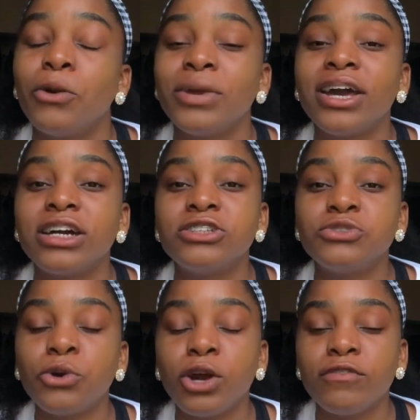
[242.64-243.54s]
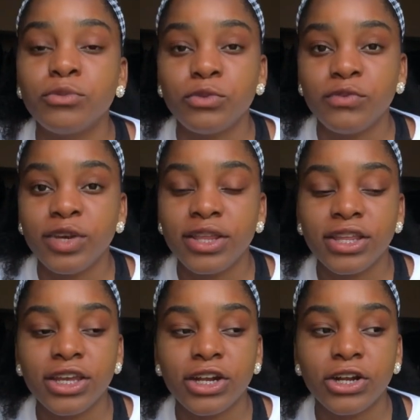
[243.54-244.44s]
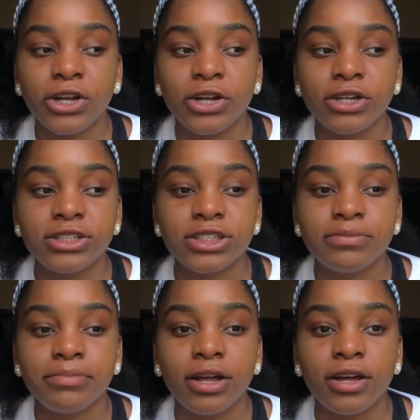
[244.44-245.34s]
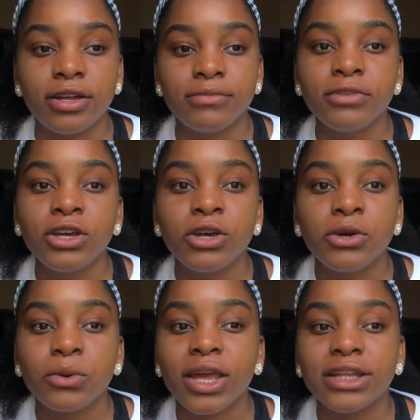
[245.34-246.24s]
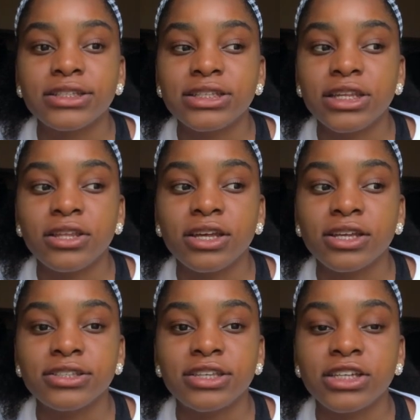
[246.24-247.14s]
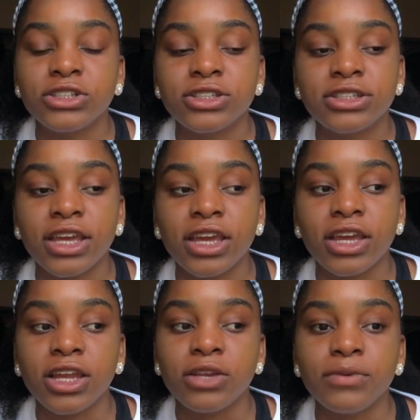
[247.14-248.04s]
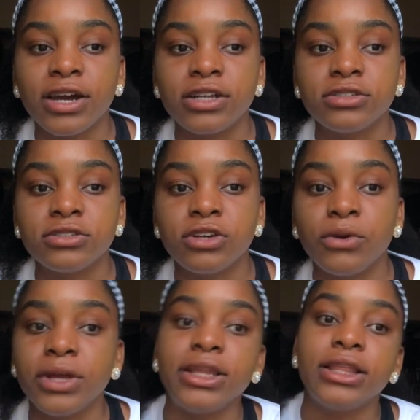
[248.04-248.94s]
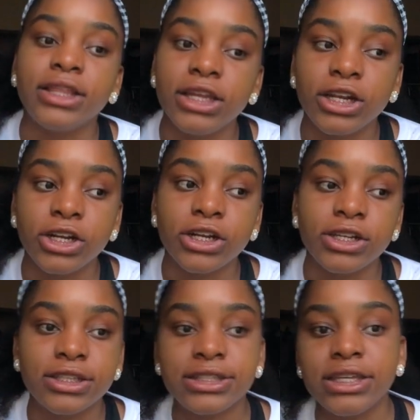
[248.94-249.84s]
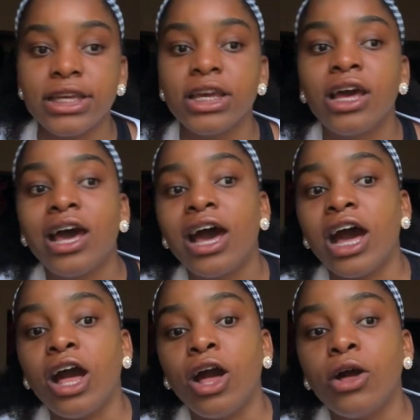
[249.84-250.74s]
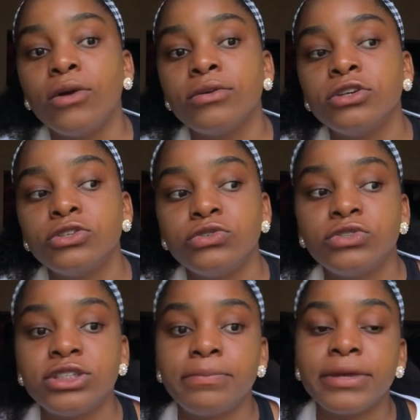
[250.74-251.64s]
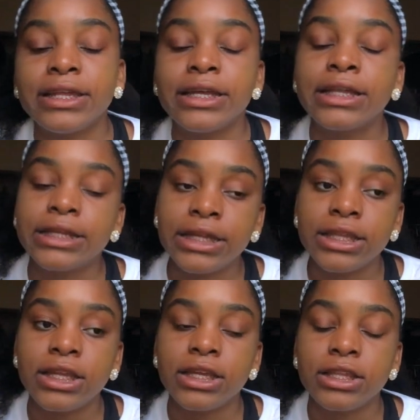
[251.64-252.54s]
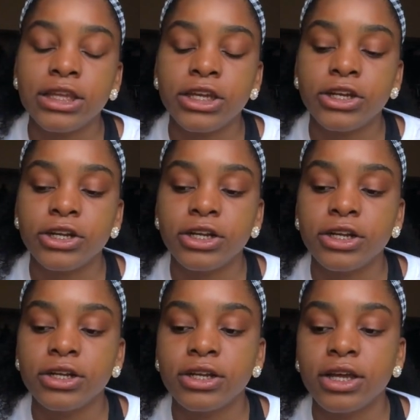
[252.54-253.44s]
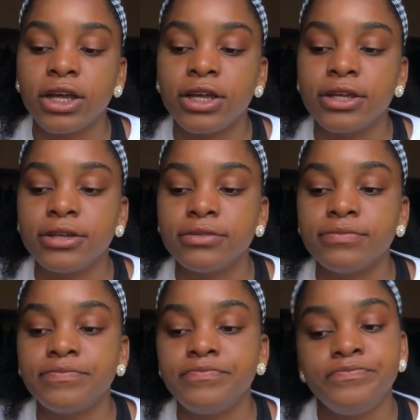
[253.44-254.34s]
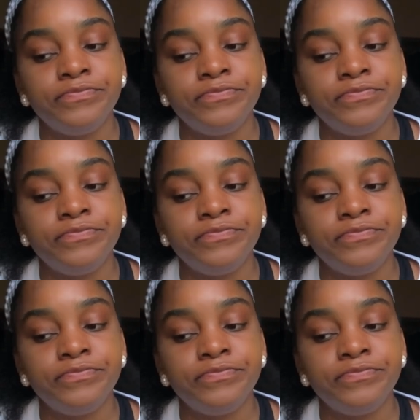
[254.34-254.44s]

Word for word: we got a tour of the movie theater just um, we got to see the concession stand we got to go in the theater and see how you should typically clean the theater um,